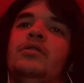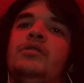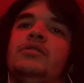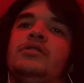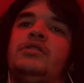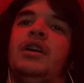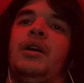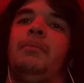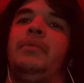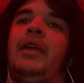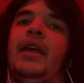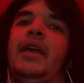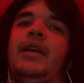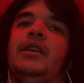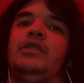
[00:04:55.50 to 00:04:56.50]
some
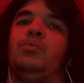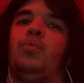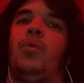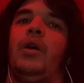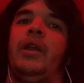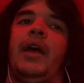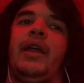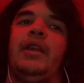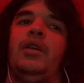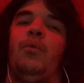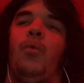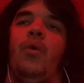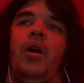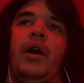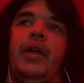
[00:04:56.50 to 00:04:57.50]
days
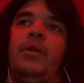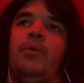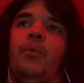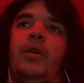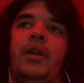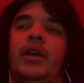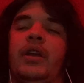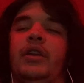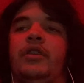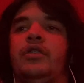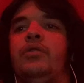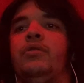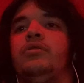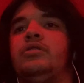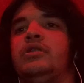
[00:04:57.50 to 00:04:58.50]
191,
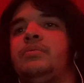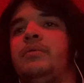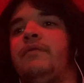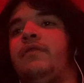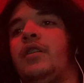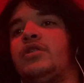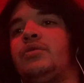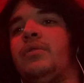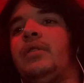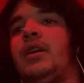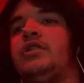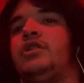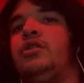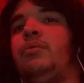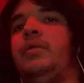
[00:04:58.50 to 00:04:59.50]
192. So it's been fluctuating the
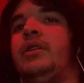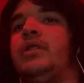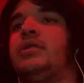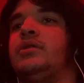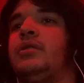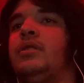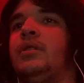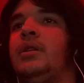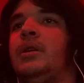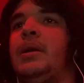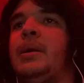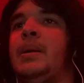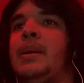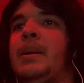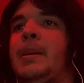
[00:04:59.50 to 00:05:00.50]
last two weeks.
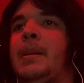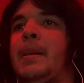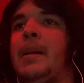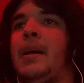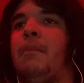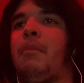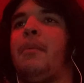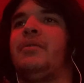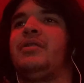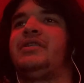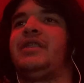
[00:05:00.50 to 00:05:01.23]
Um, but I've been